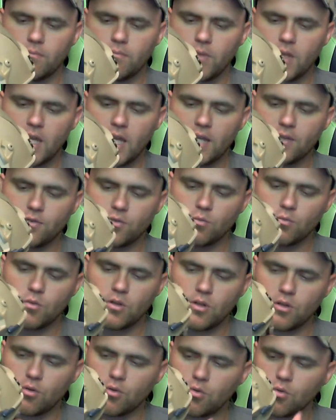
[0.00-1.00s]
had some
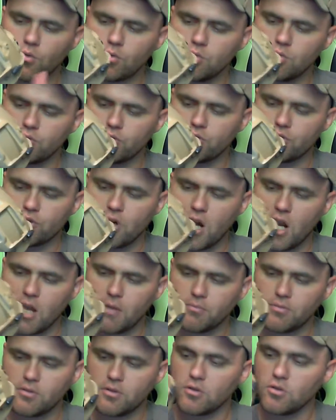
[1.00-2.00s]
really cool
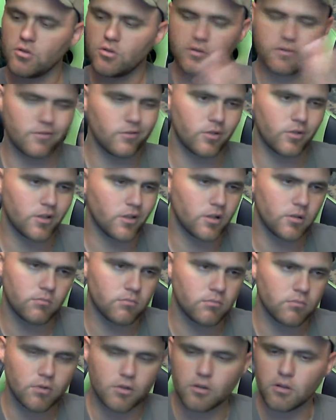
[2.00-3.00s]
straps, and you can still get
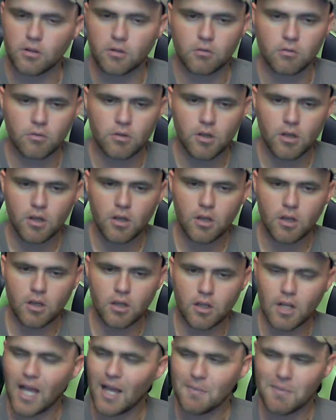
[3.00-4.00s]
them,
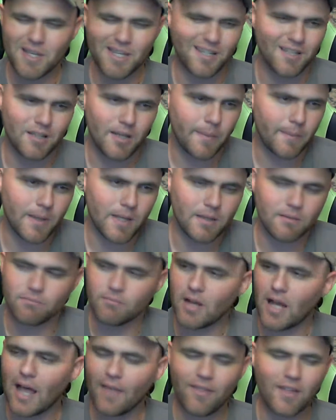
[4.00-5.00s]
And
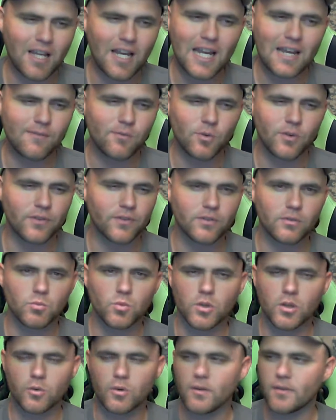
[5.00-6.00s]
I think I have one
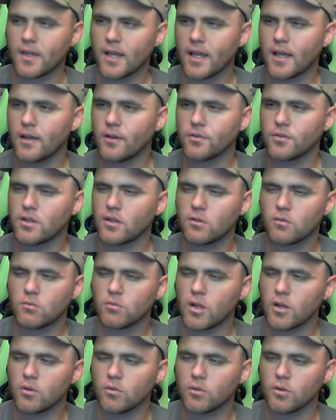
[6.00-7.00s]
somewhere around the house.
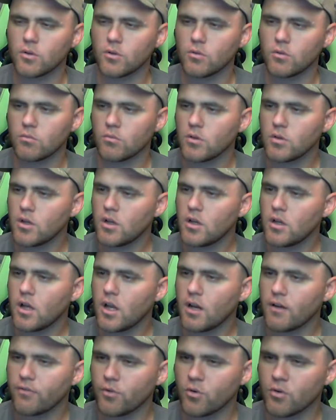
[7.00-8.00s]
I don't know.
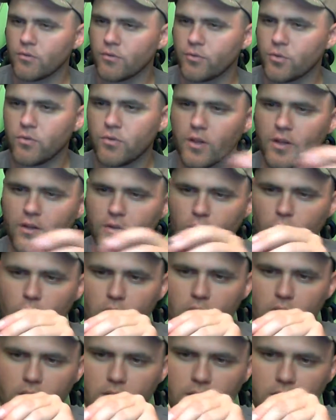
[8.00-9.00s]
I've thrown a few things
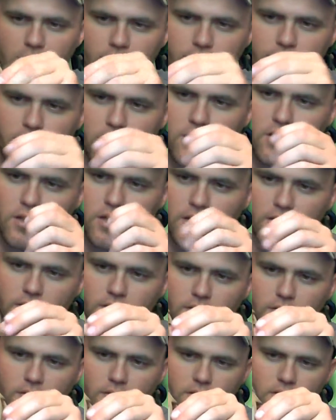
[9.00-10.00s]
away that I've
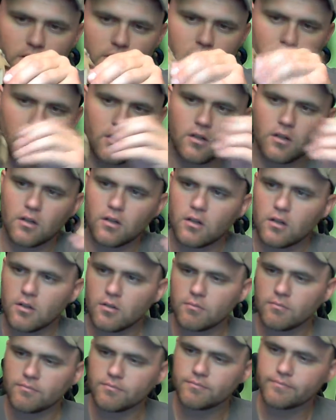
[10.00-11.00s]
collected
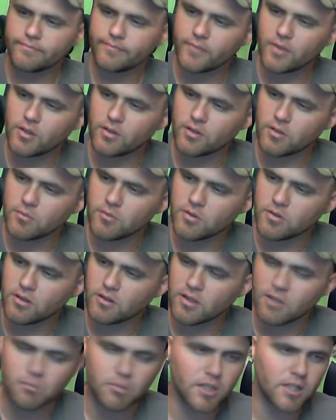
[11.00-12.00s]
because I'm just
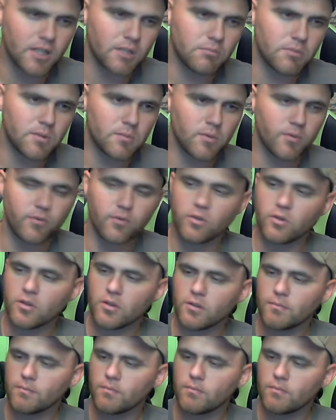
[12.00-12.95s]
not that big into memorabilia.